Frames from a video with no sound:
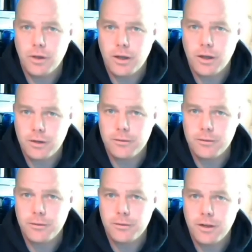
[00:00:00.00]
custom
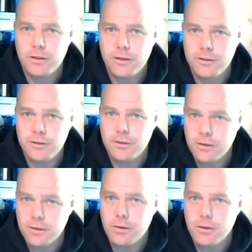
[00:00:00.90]
search engines, and
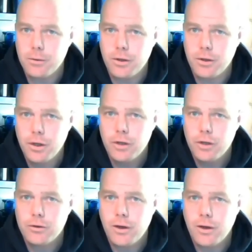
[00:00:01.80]
I really want to
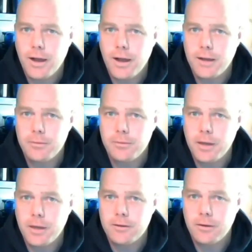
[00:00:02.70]
try that
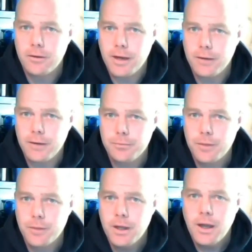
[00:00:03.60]
aspect of it out.
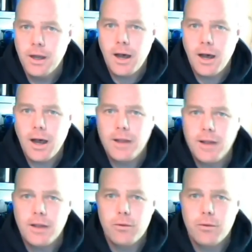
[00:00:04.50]
And the
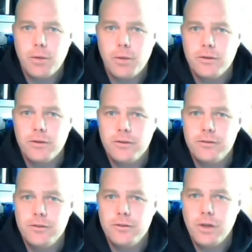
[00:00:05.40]
other approach is
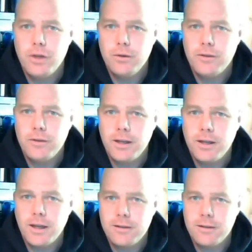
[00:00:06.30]
using
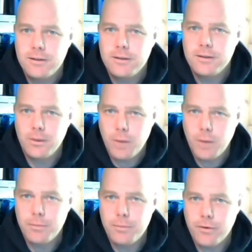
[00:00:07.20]
existing web
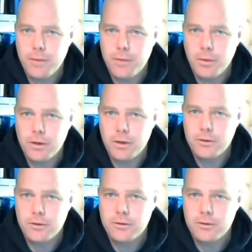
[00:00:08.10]

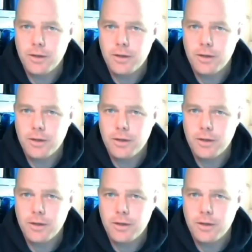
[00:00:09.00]
frameworks,